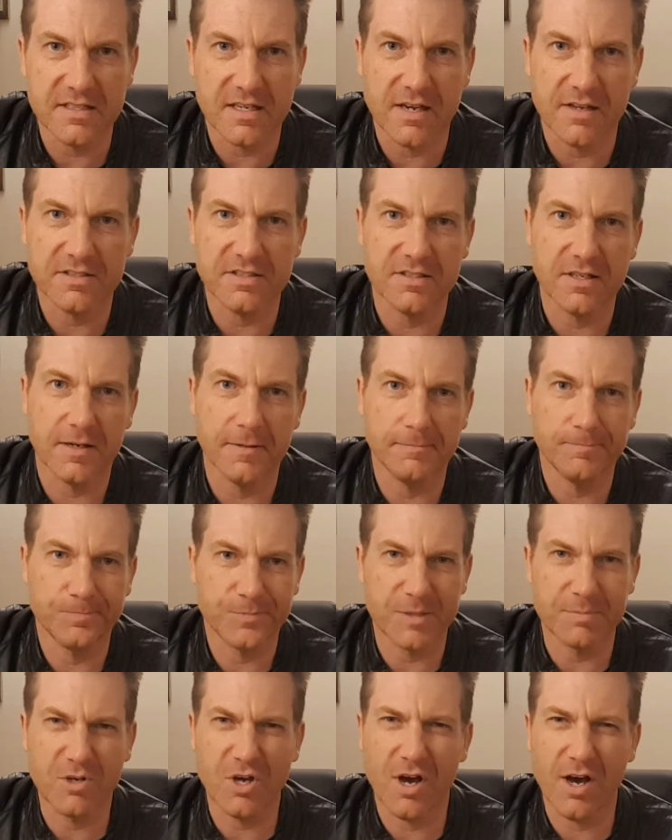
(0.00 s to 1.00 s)
ago, so
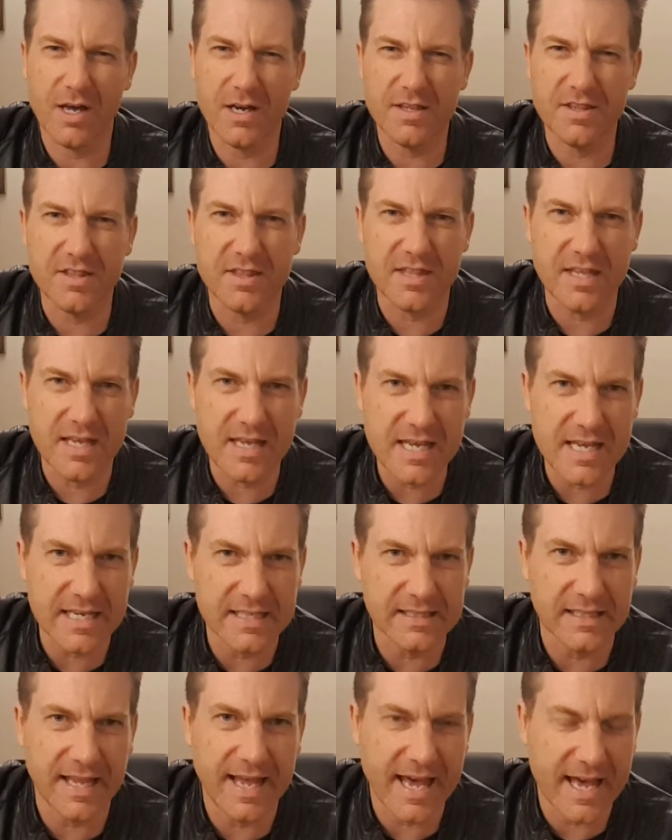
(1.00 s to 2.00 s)
I'm kind of thinking
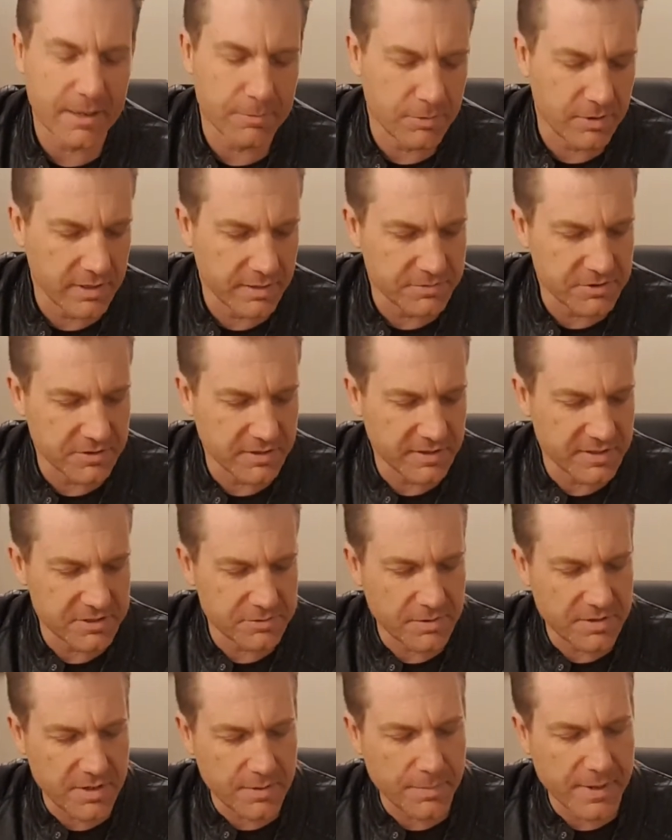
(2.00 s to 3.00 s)
aloud while I'm doing this
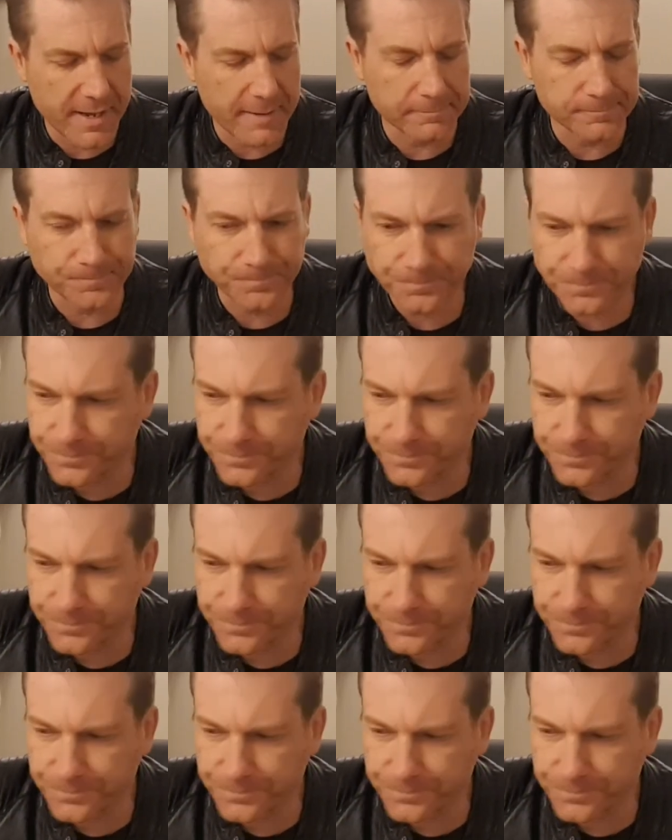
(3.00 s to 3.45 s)
with you, but